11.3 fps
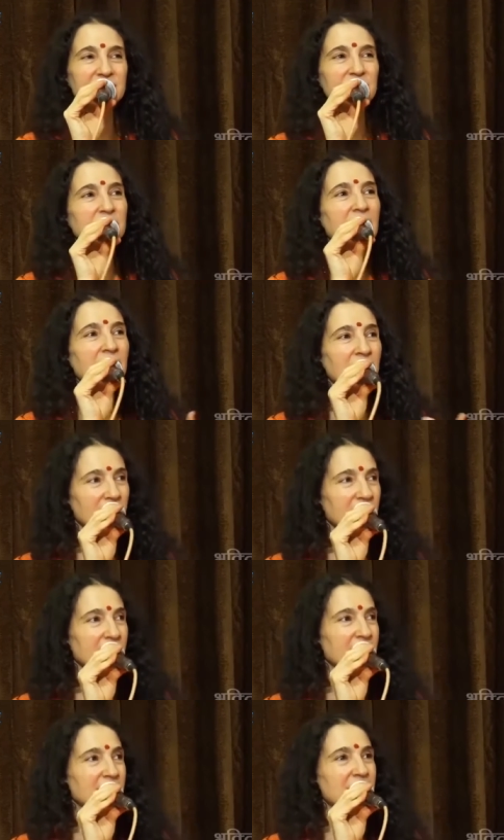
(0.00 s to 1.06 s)
to
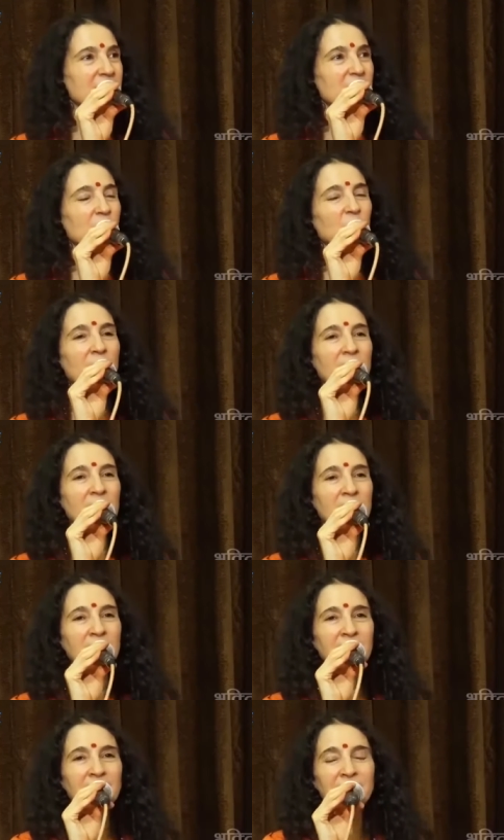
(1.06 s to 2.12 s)
Lanka
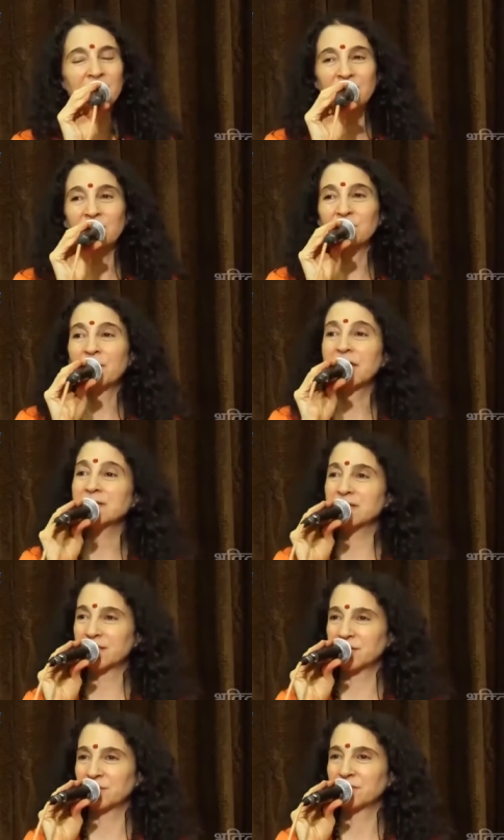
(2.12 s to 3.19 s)
where they're going to
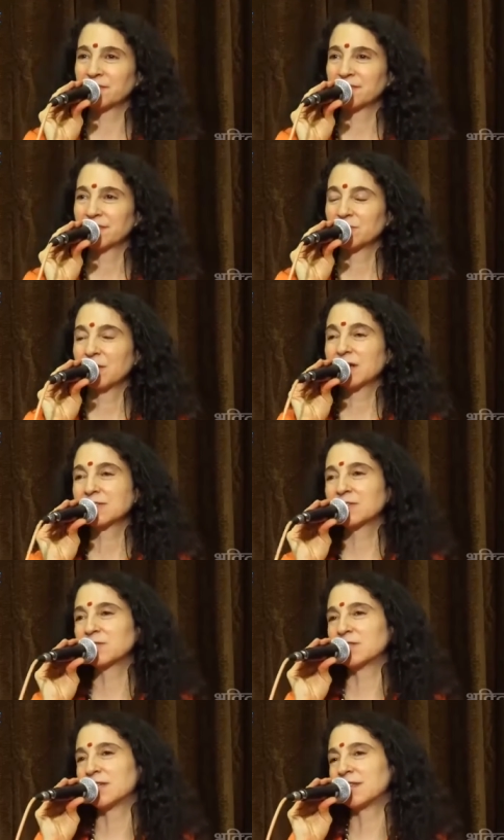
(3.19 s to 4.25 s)
rescue
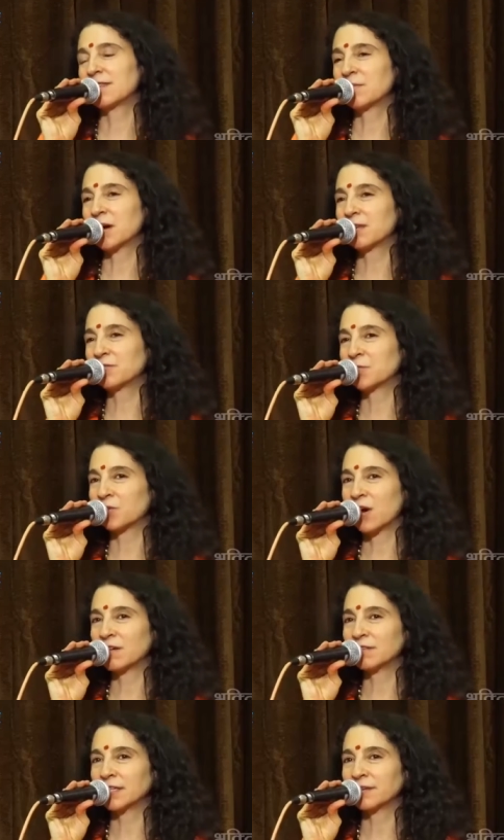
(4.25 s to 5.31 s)
rescue Sitama from
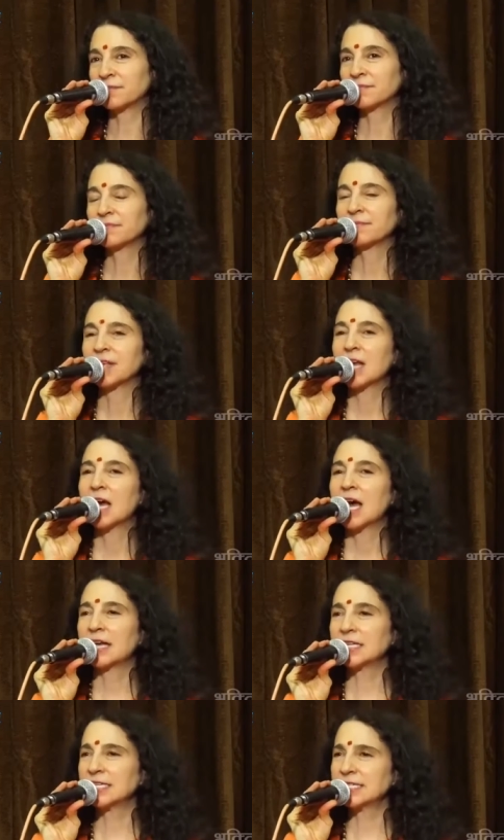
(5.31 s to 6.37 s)
Ravan.
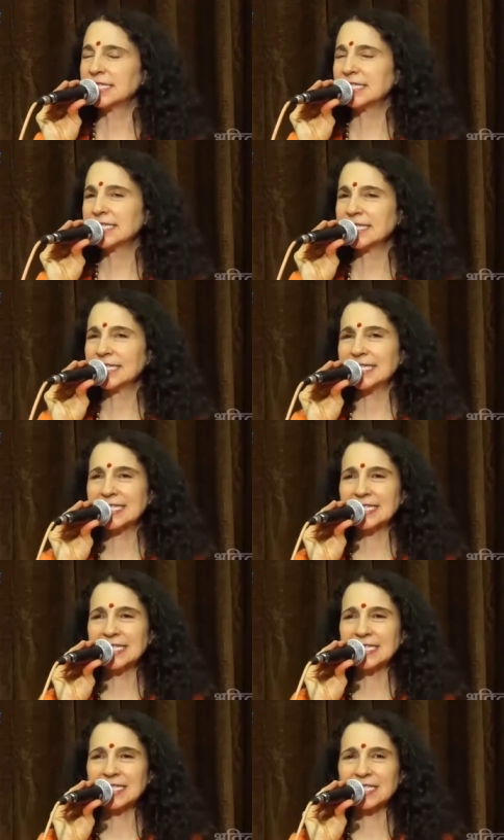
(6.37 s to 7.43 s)
And he sees he
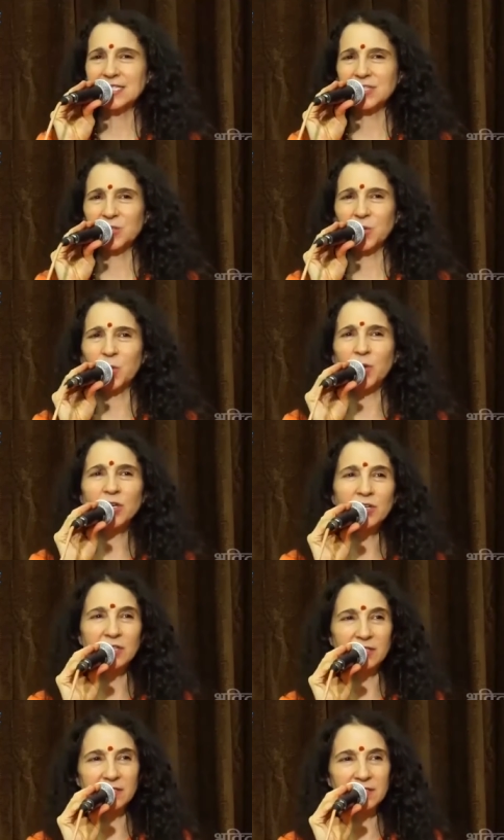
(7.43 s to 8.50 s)
sees these
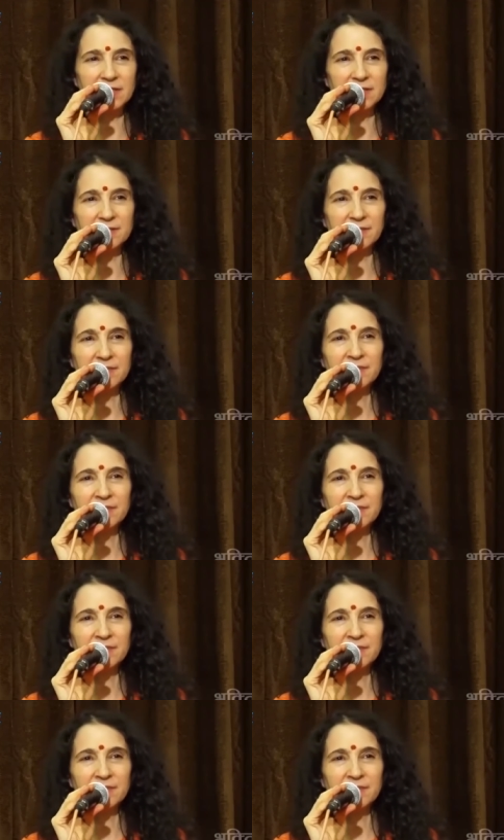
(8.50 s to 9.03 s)
squirrels